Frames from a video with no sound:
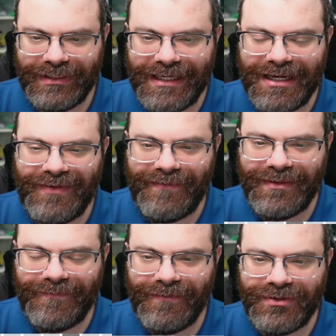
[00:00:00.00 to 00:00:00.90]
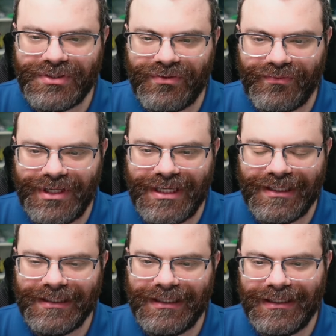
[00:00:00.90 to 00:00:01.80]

I kind of have the first three